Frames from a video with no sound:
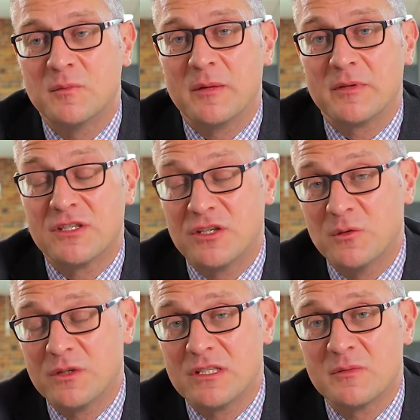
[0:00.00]
Paper 2,
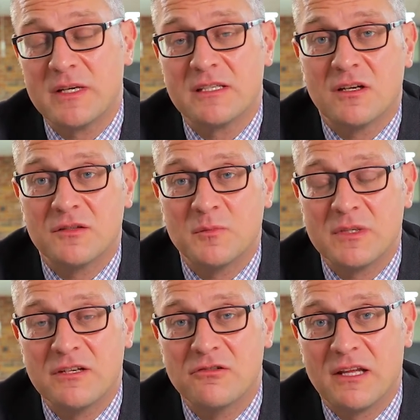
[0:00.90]
which is based on the
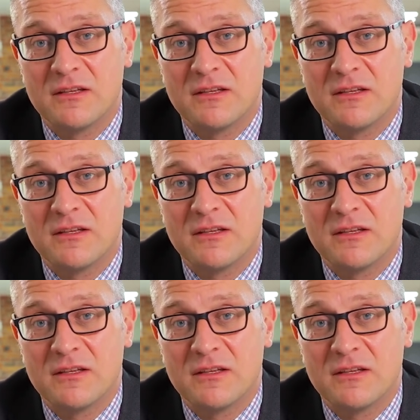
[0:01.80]
material that